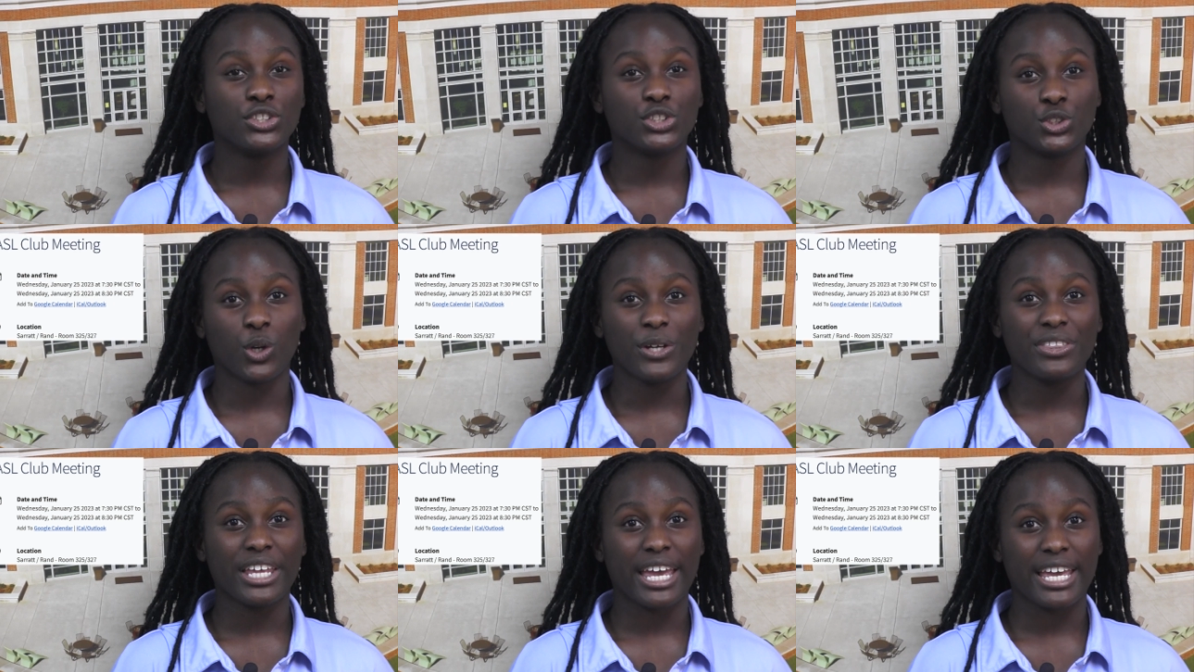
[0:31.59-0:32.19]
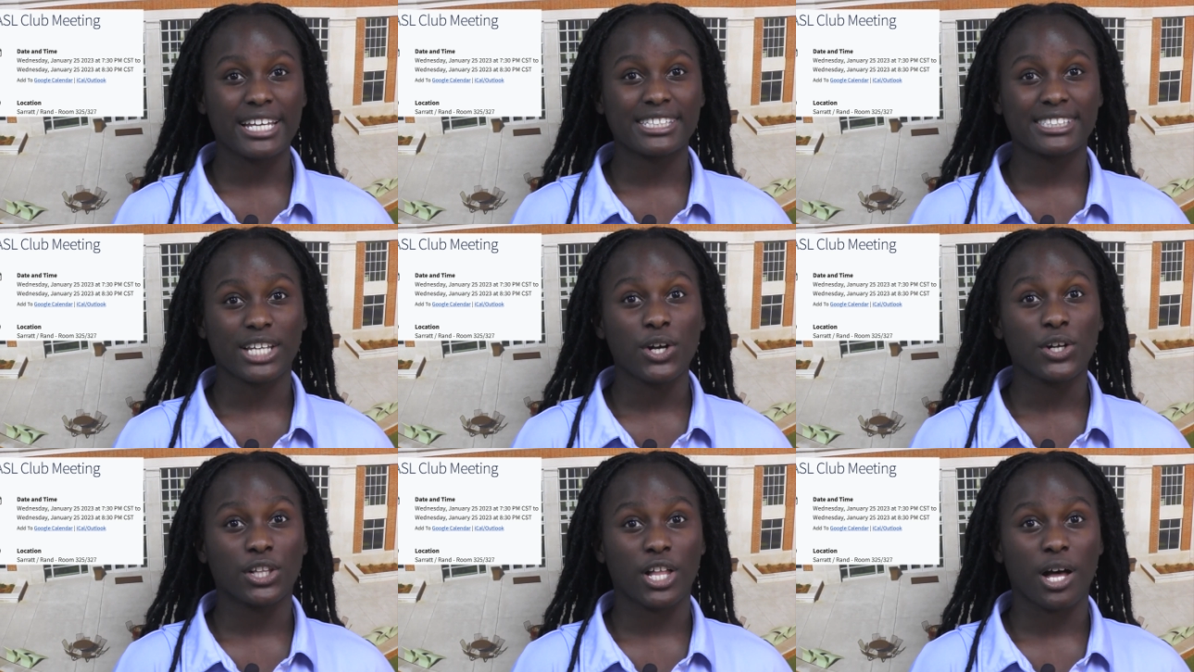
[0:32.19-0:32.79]
Join the
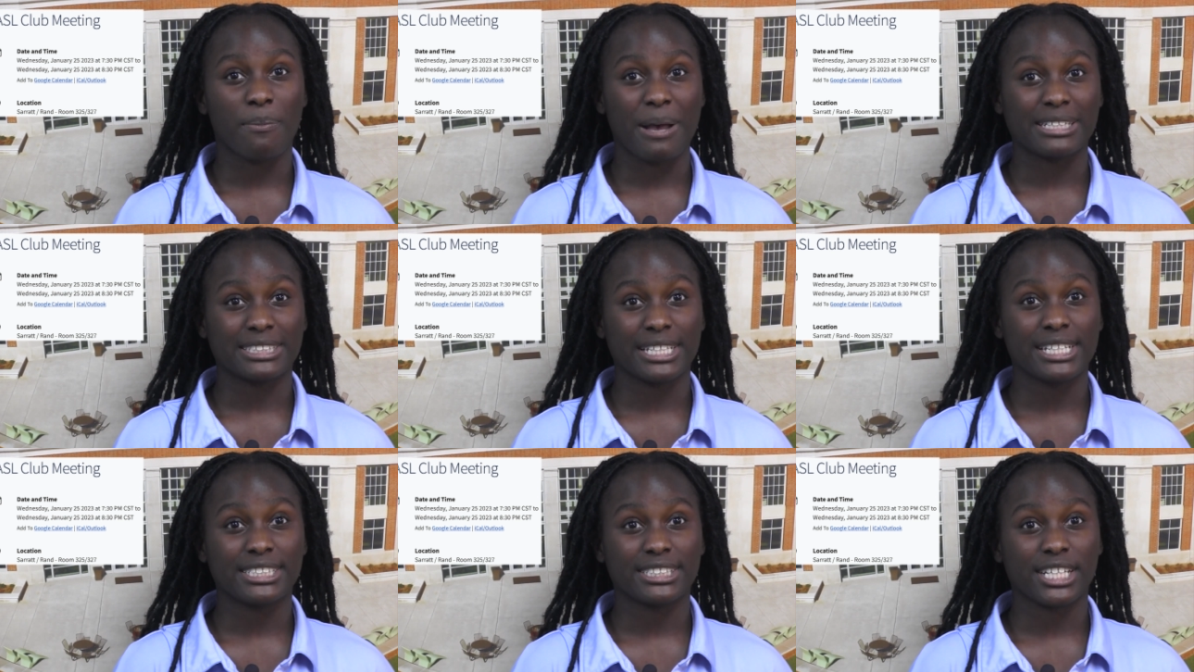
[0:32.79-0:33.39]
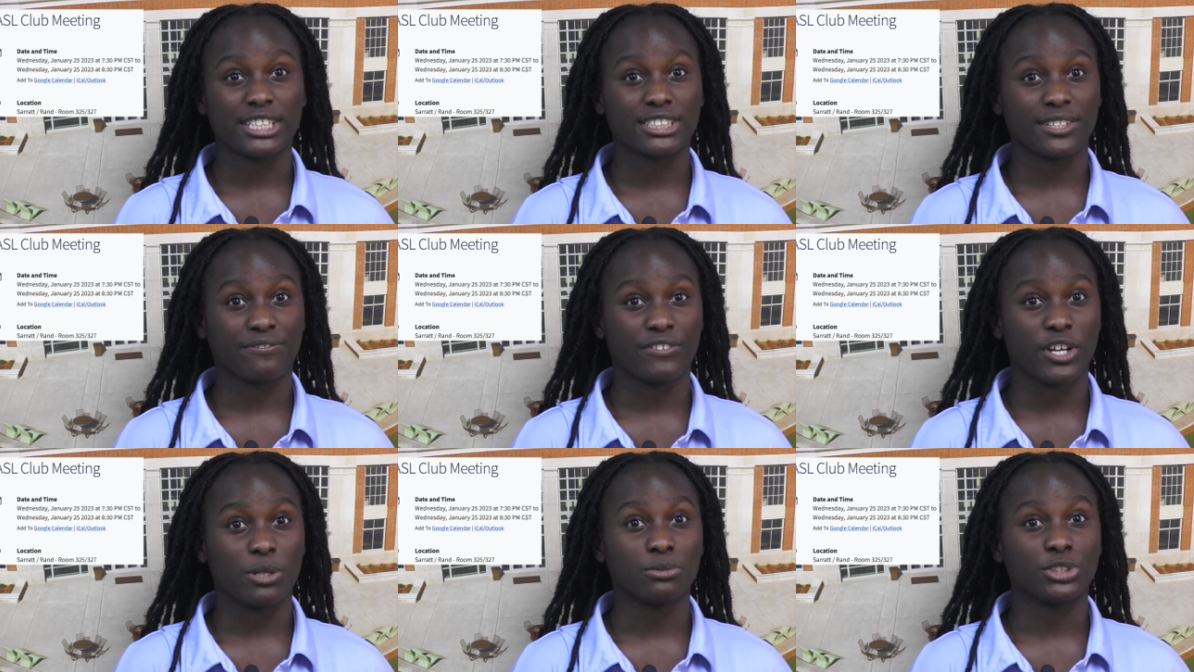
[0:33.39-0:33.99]
ASL club as they discuss the
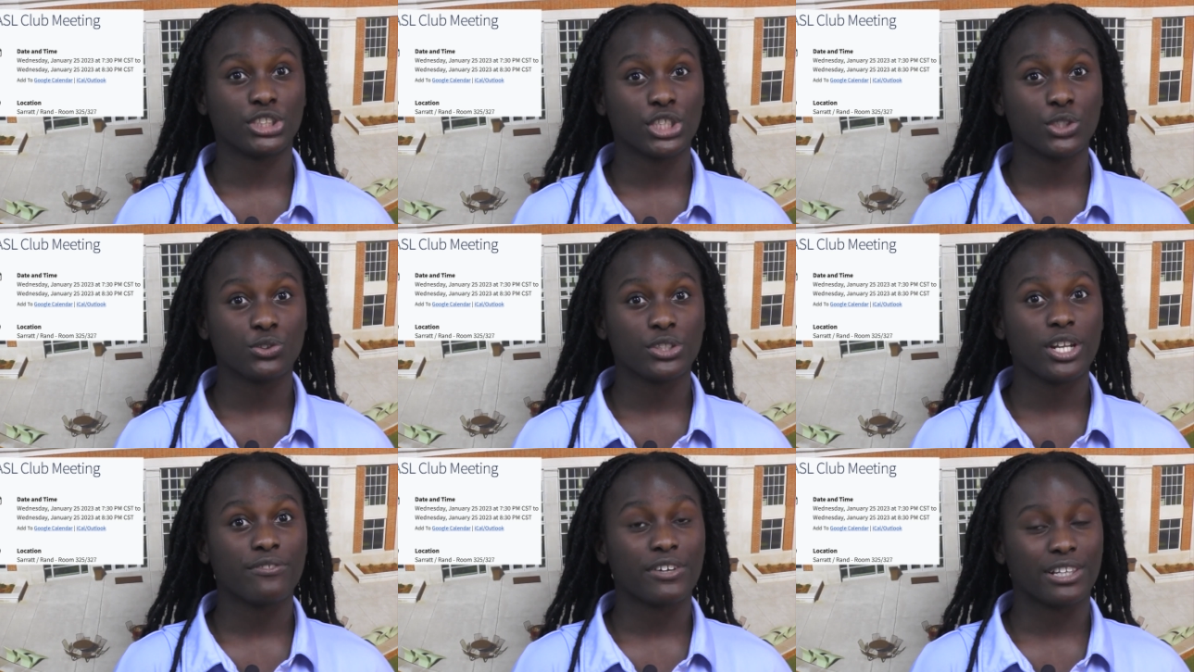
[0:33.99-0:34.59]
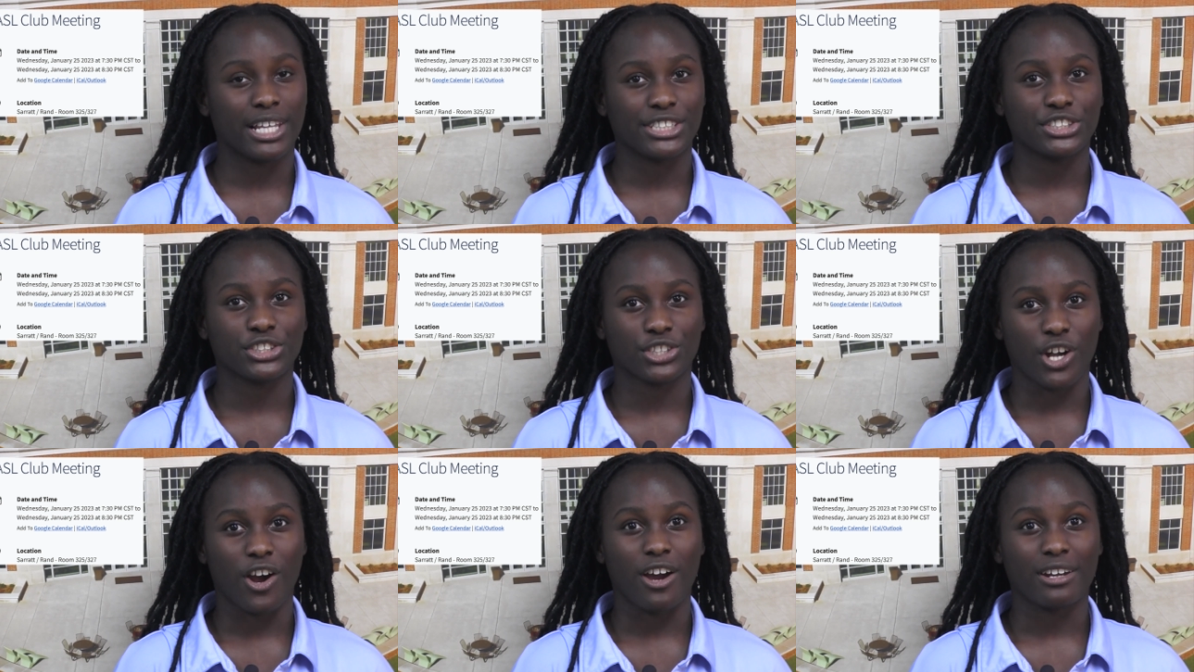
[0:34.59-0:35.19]
film Children of a Lesser
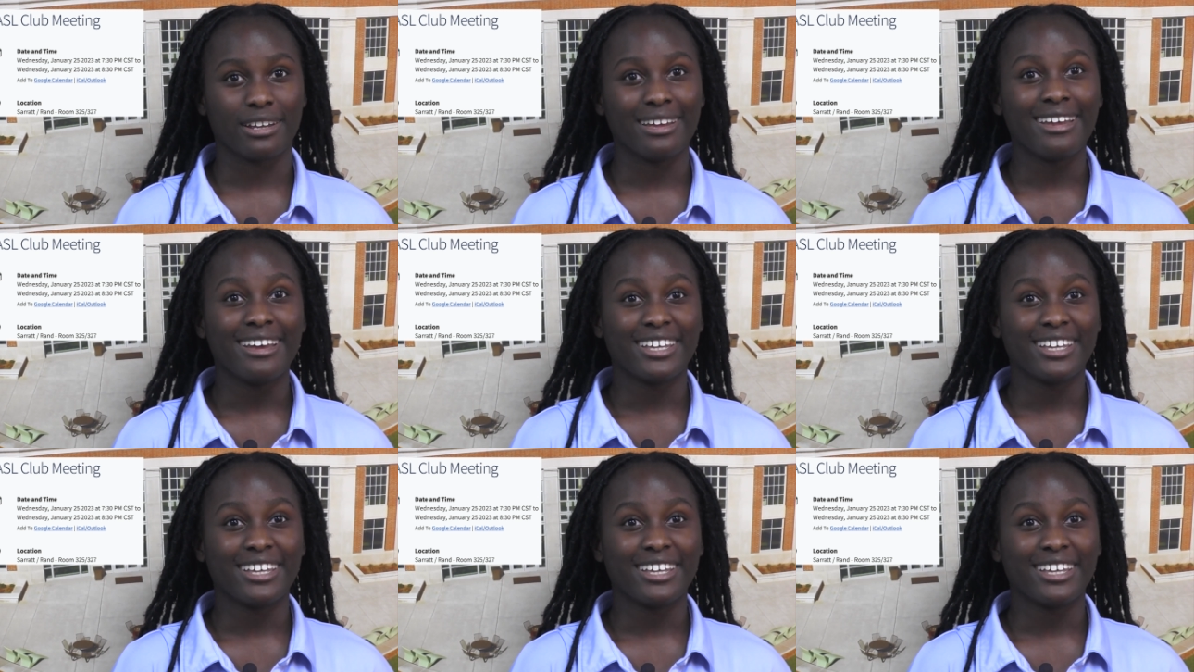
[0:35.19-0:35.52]
God.